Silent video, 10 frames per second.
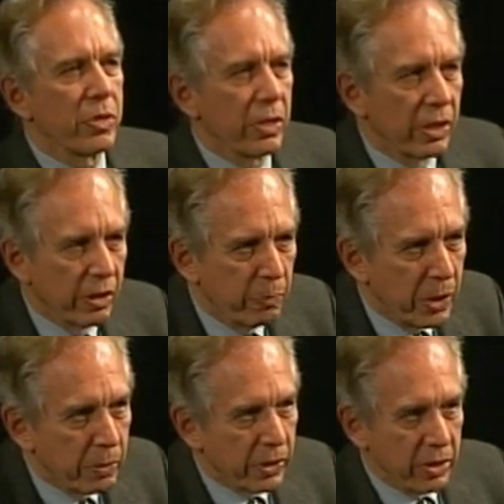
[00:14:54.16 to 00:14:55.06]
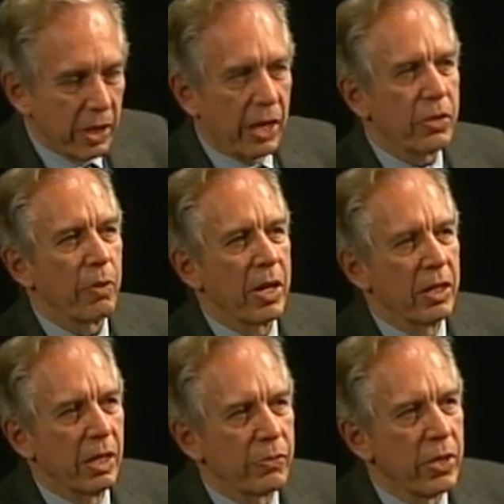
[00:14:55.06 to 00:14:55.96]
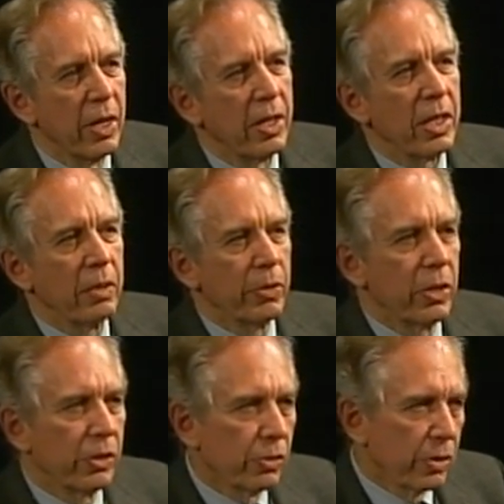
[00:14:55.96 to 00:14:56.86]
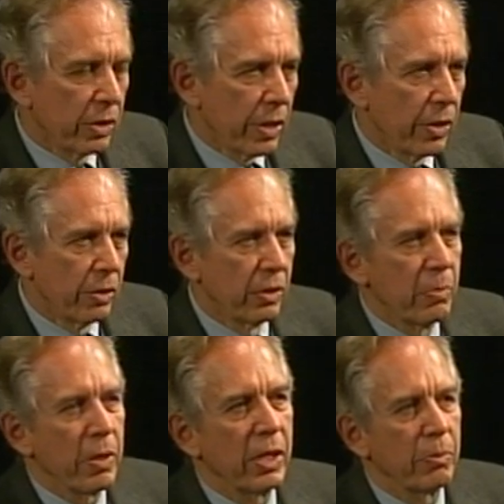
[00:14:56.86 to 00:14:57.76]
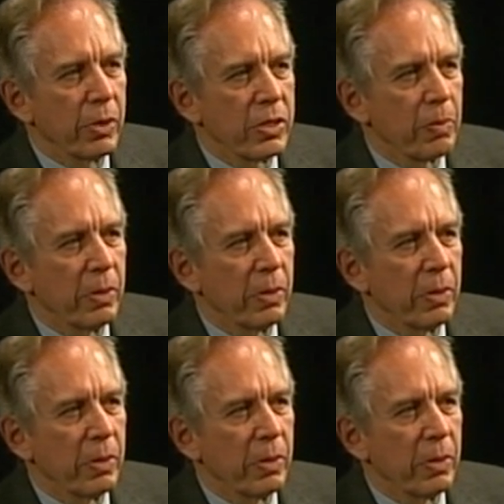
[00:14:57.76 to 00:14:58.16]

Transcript: and give people the tax write-offs, even though they're only paying principal.